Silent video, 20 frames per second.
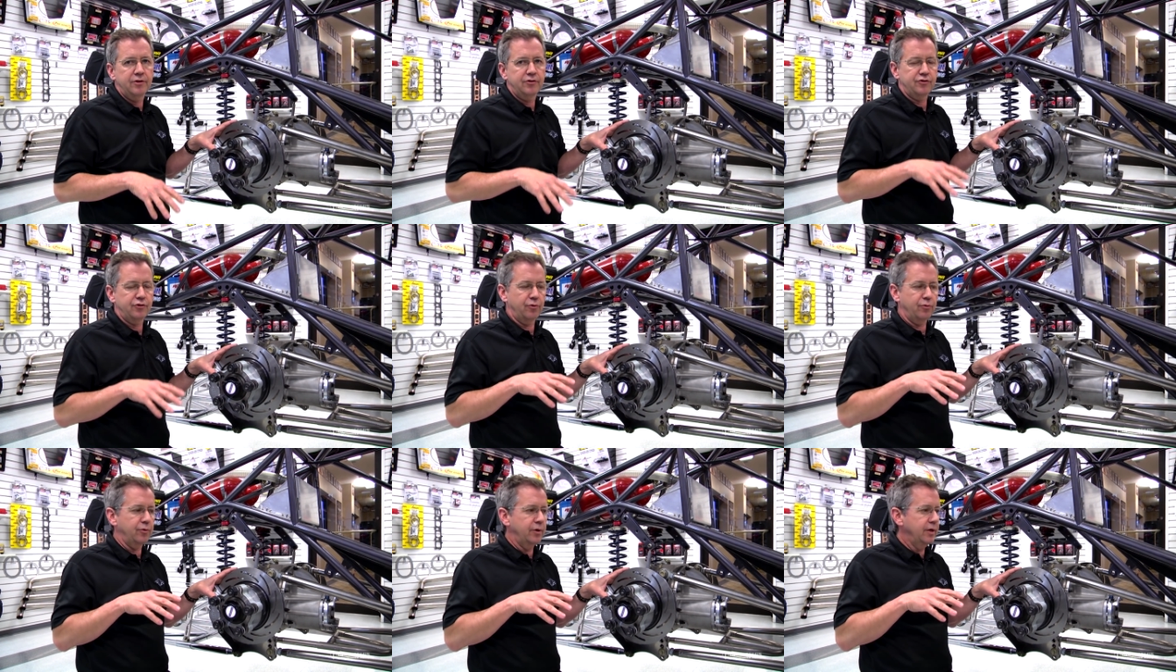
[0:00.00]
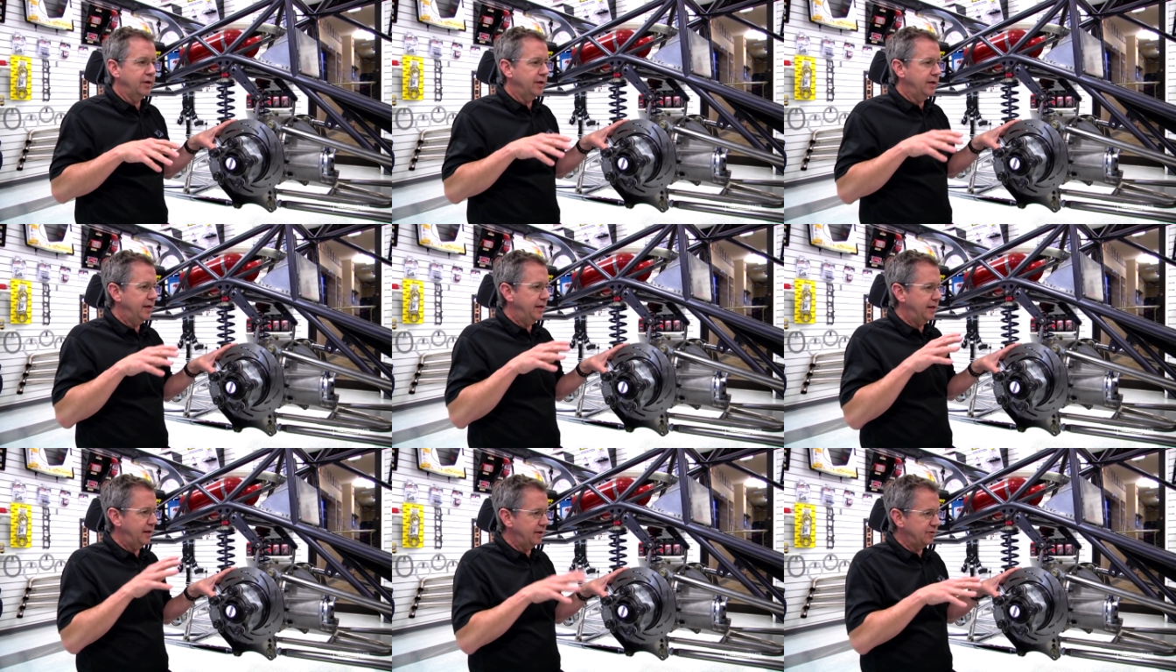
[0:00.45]
So
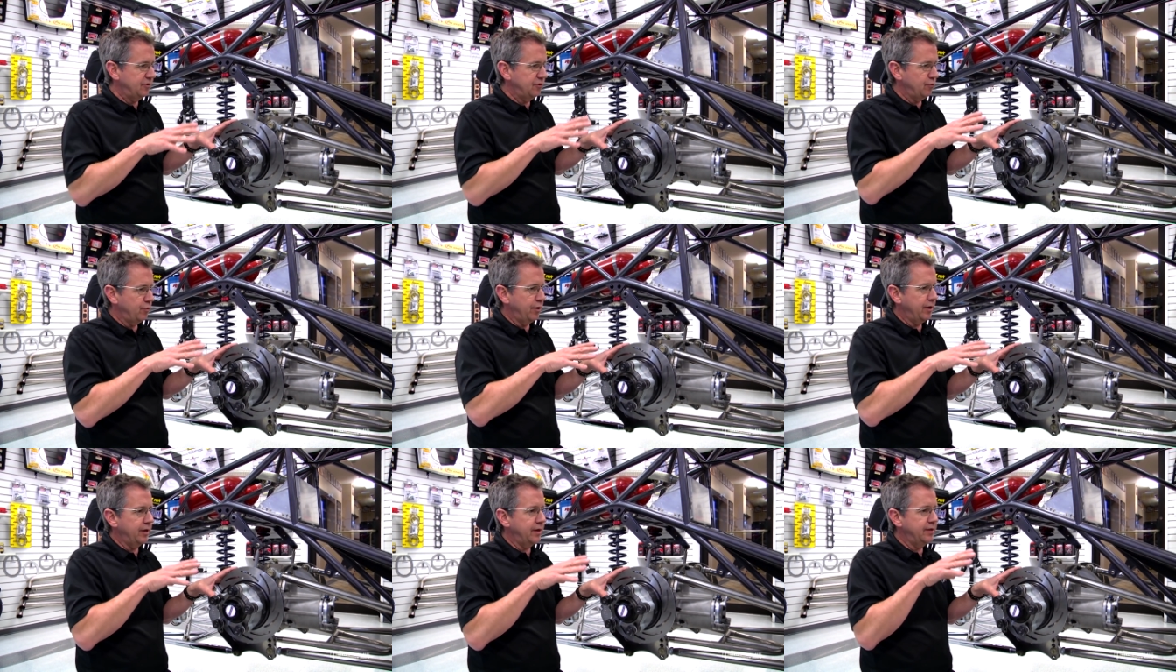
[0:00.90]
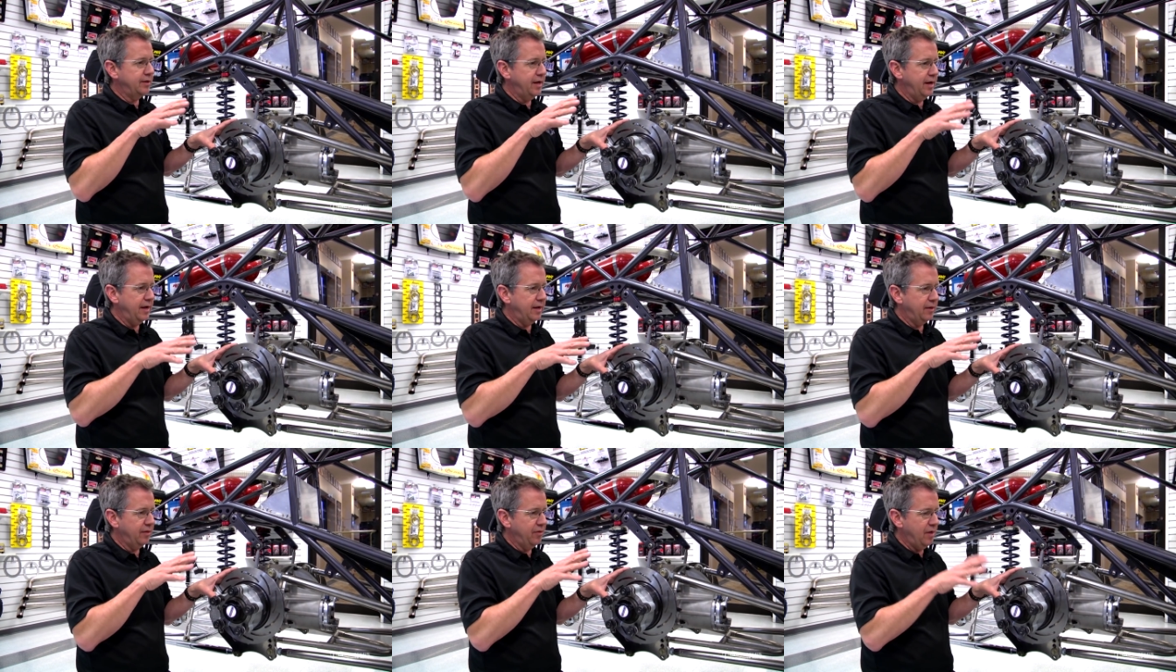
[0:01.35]
in essence, we're gonna
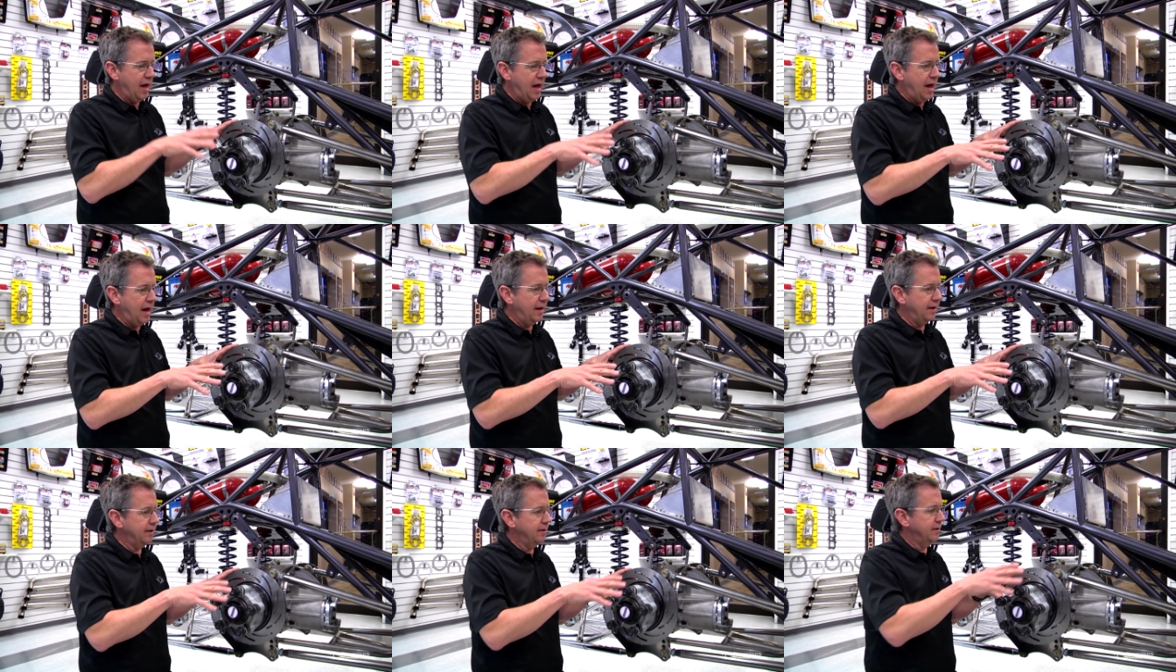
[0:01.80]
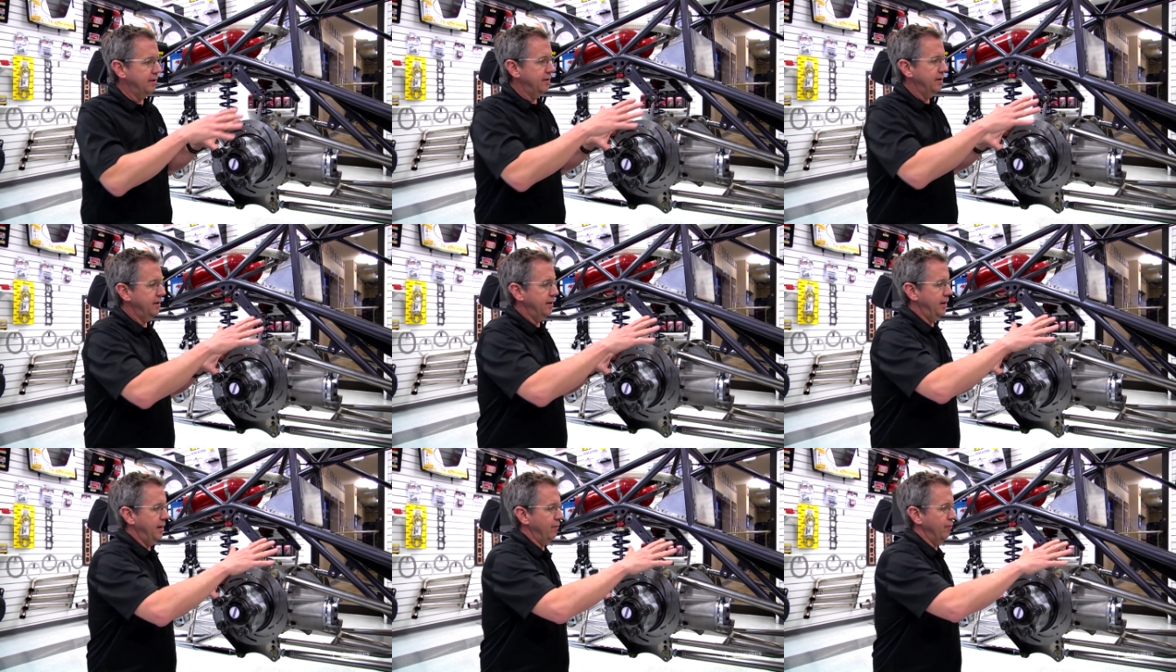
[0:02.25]
take that
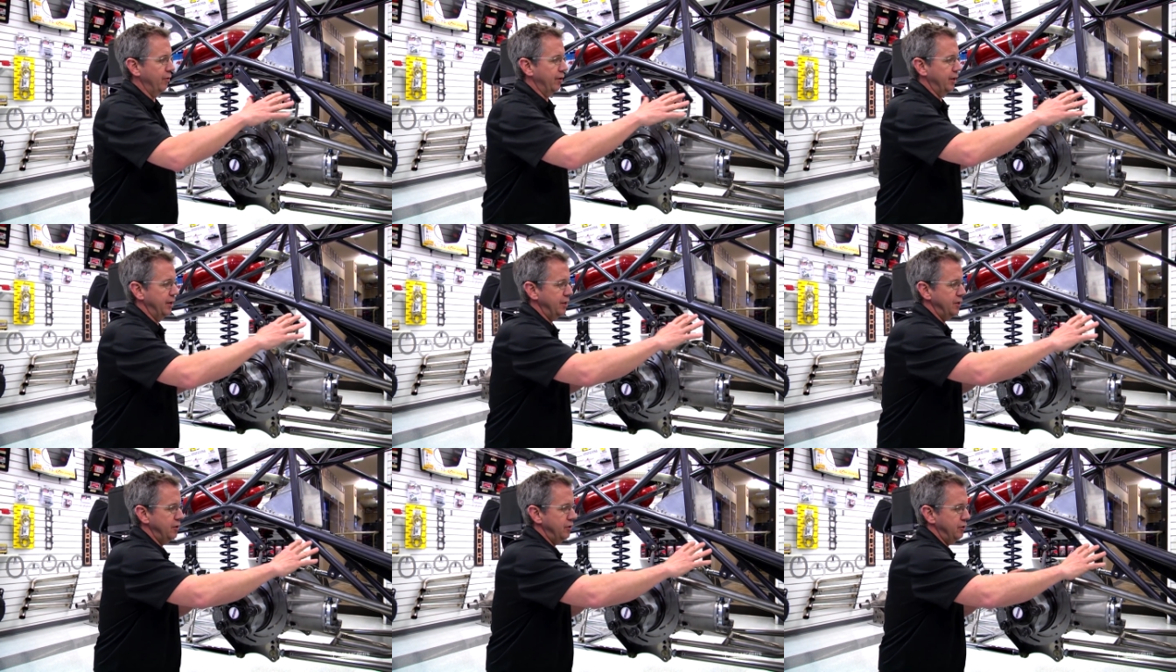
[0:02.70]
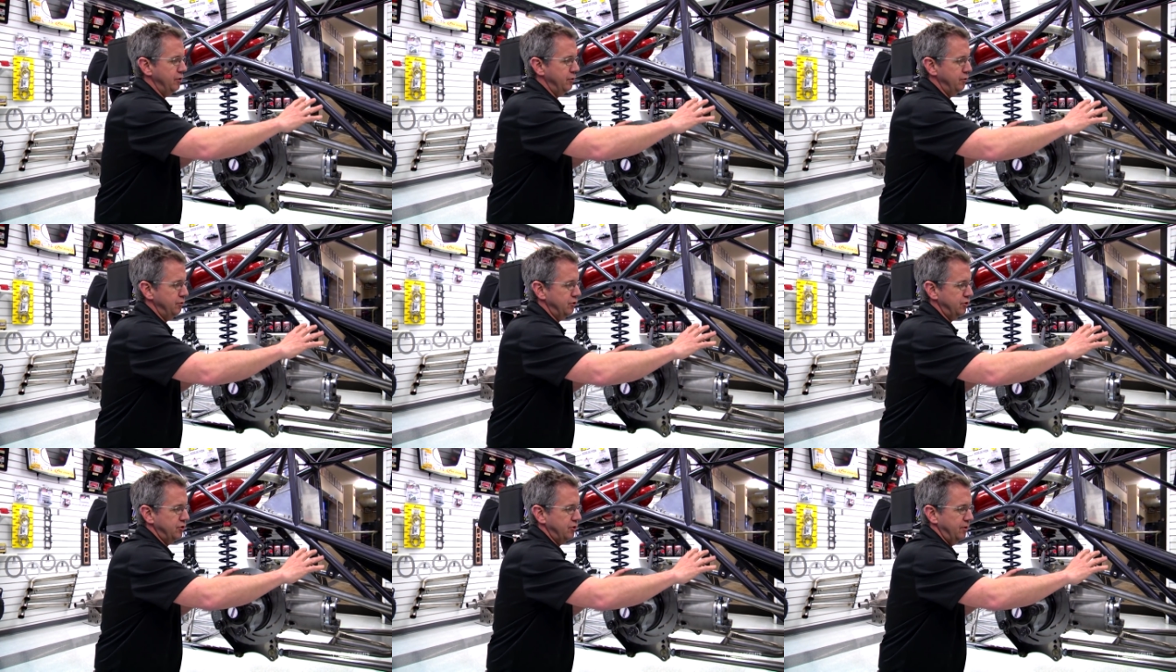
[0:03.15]
and we're gonna
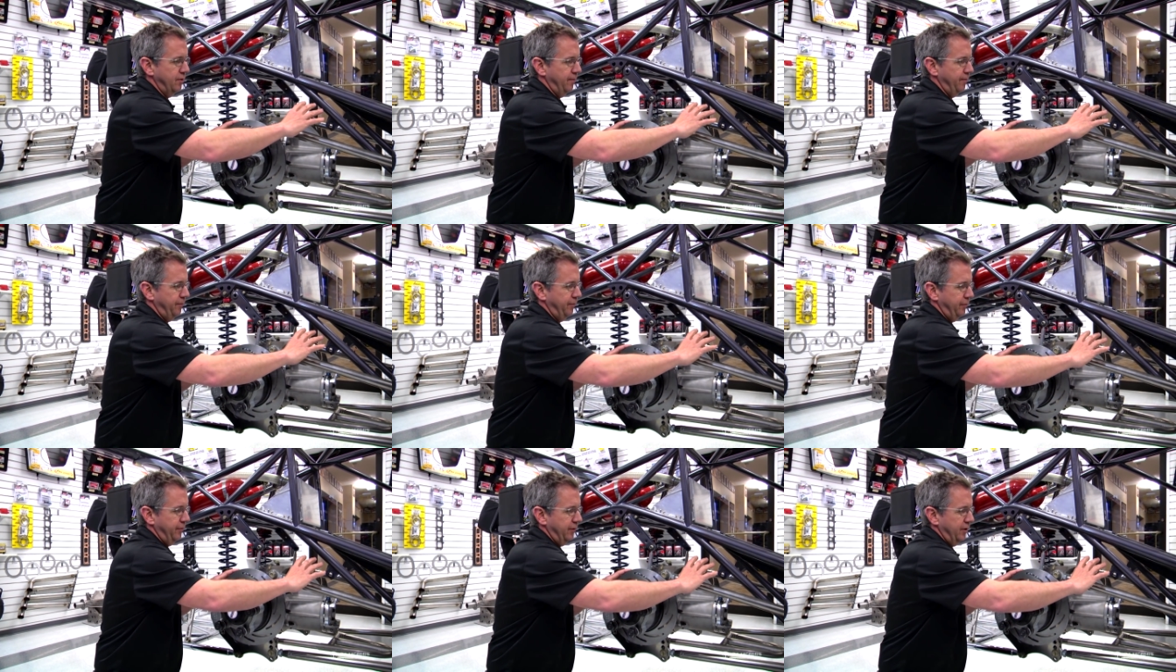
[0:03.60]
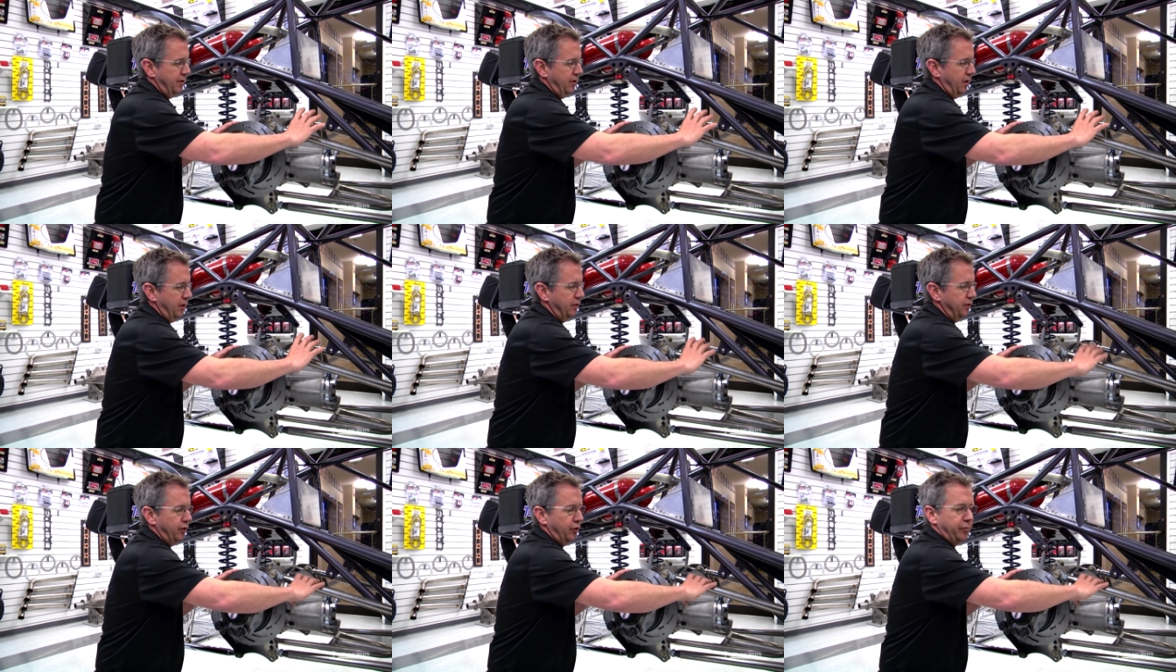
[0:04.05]
use
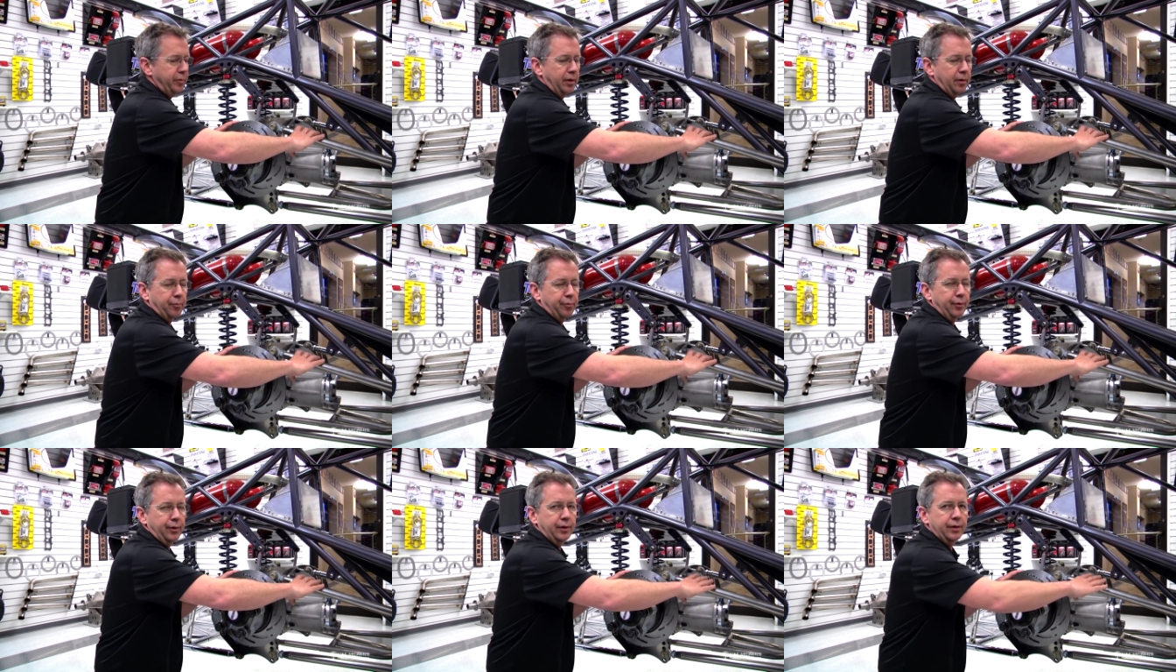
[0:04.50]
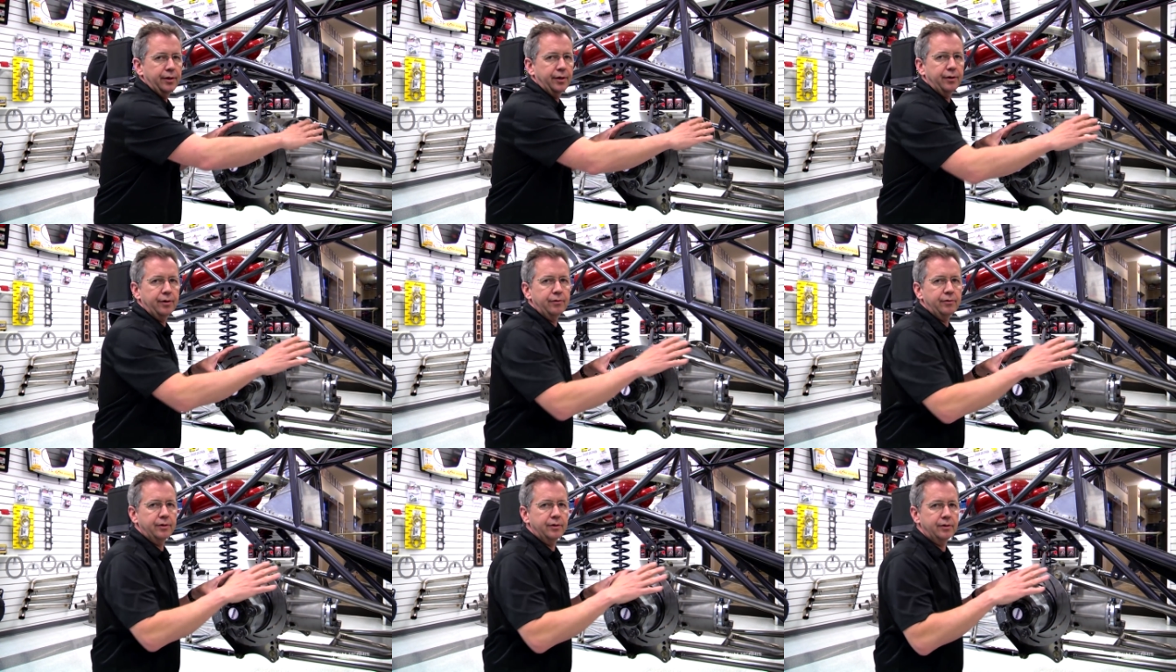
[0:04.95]
a little bit of
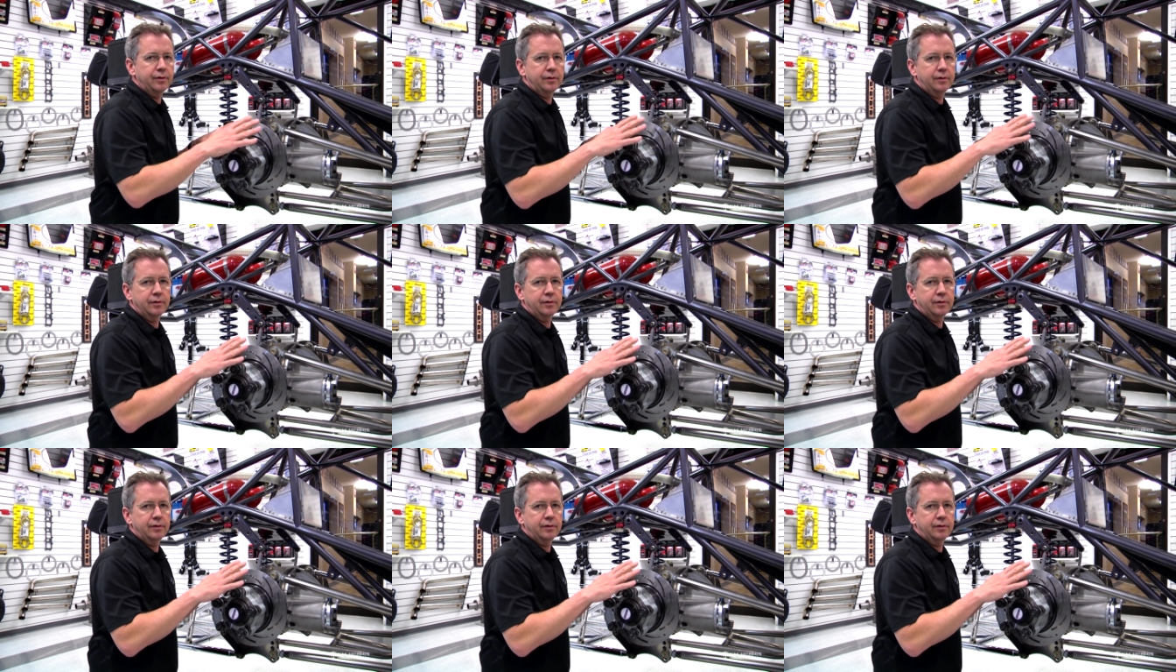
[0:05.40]
preload,